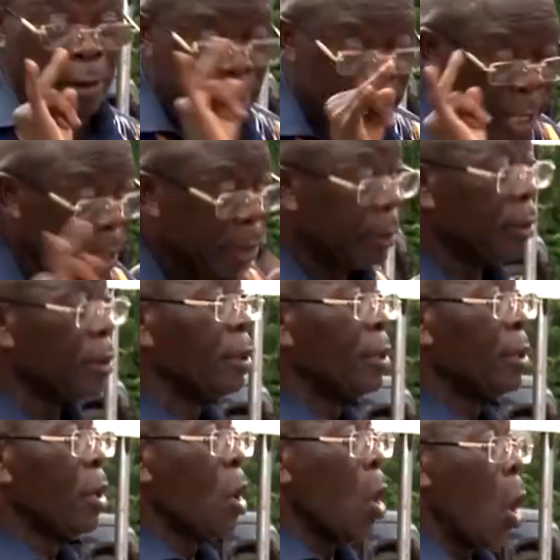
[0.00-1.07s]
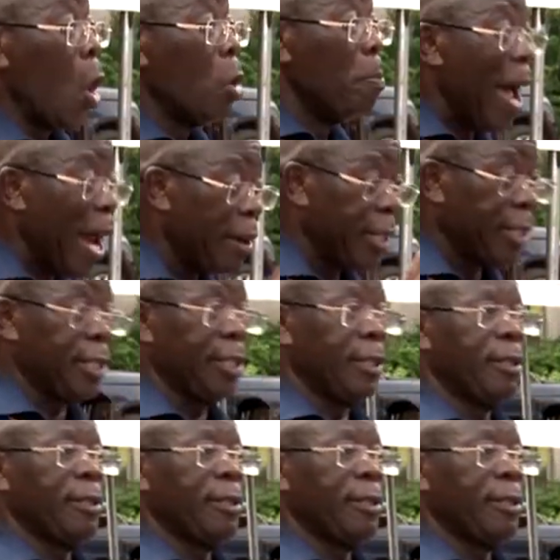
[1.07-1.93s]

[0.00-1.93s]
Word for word: retained on merit.